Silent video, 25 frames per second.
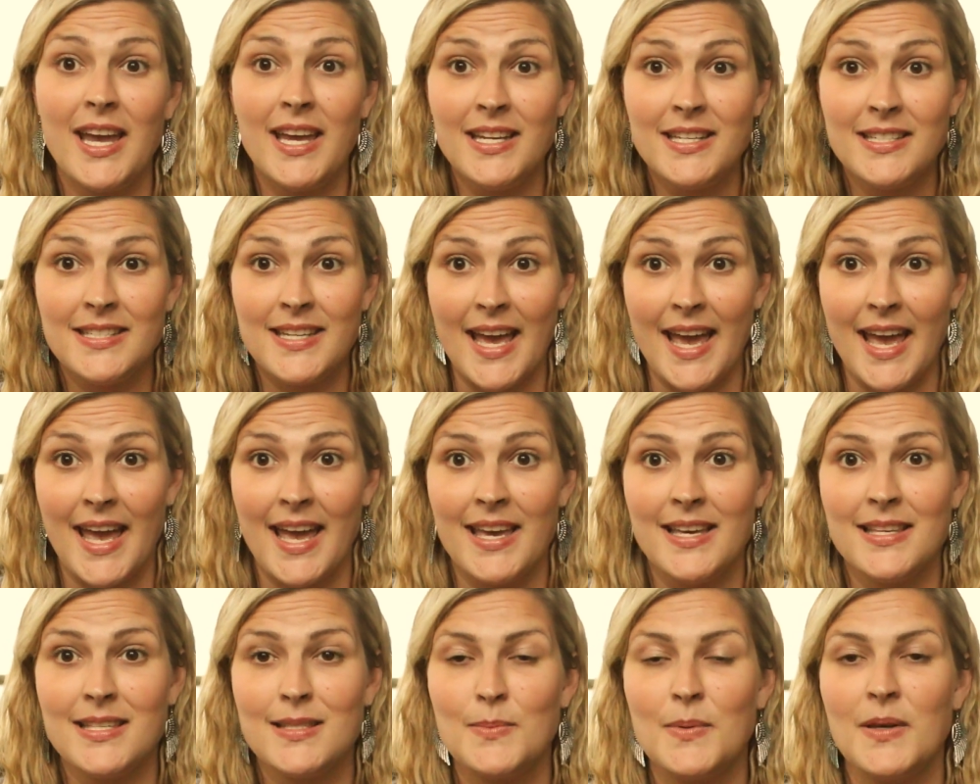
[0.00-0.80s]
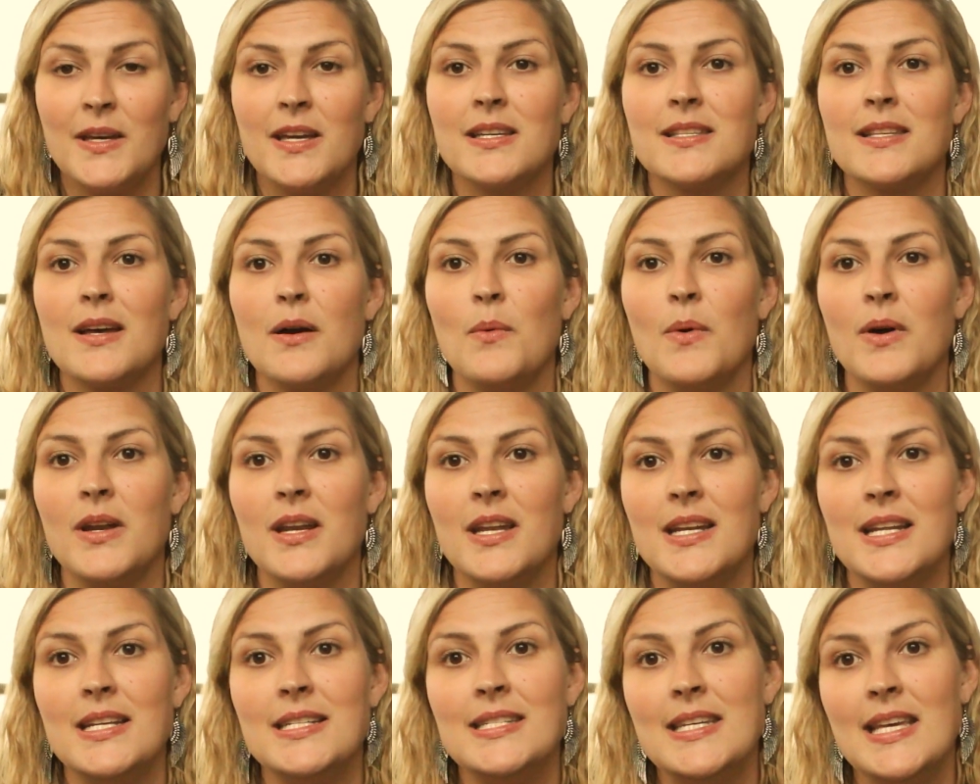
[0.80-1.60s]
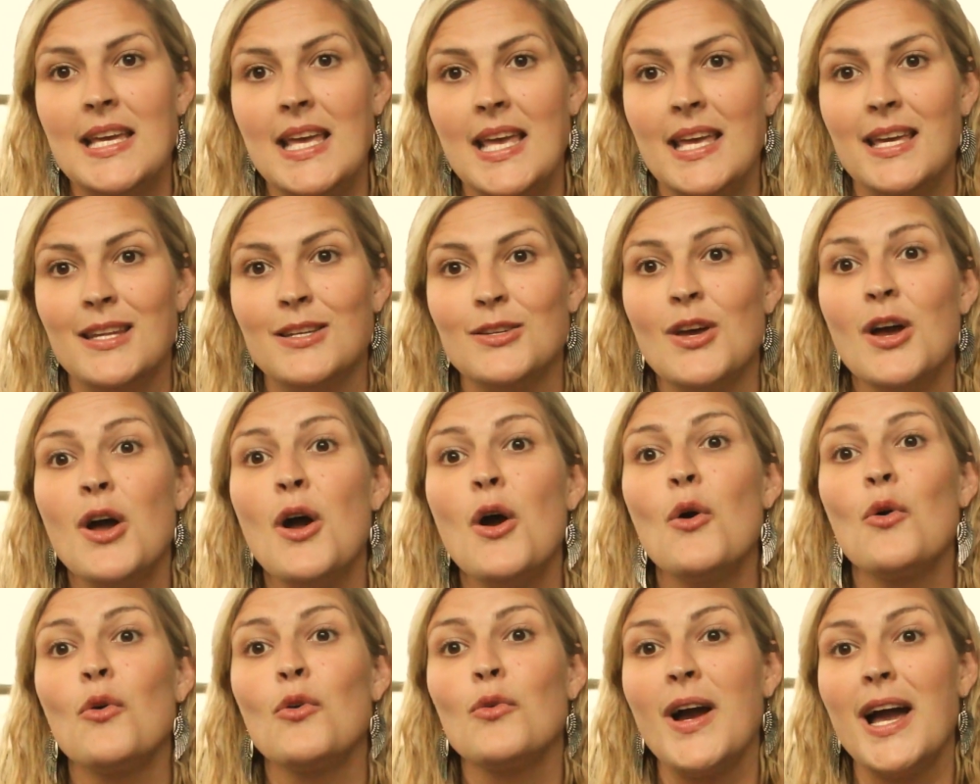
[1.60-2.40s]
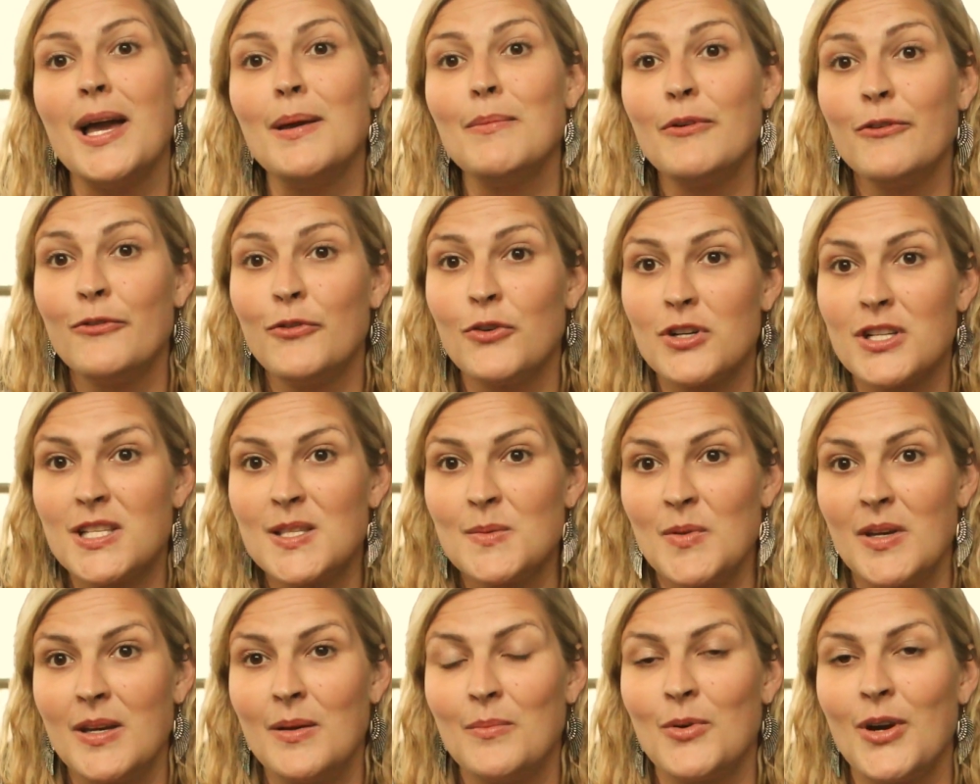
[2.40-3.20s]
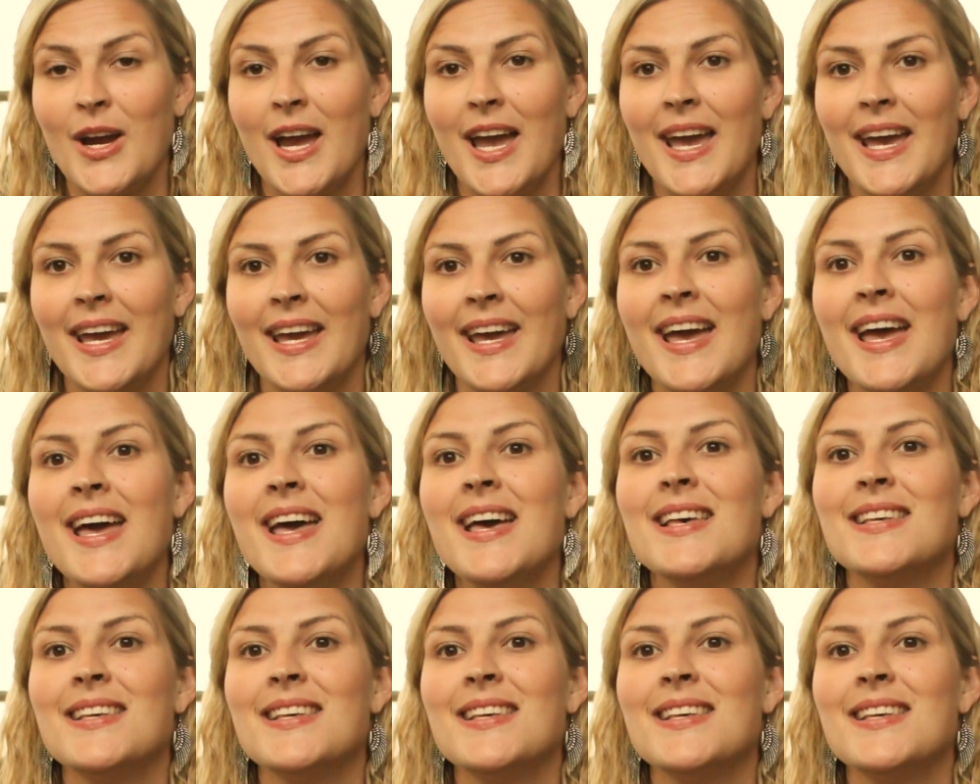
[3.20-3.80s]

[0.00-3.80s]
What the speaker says: 8 days because I wanted it to end right before spring break,